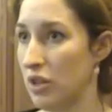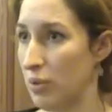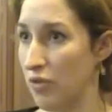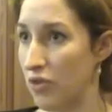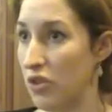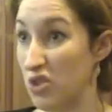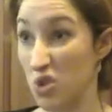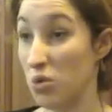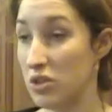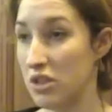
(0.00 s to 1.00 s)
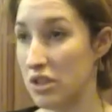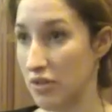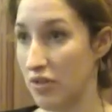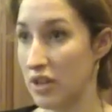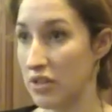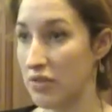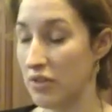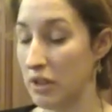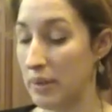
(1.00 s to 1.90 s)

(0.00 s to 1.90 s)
There'll be food shortages effectively.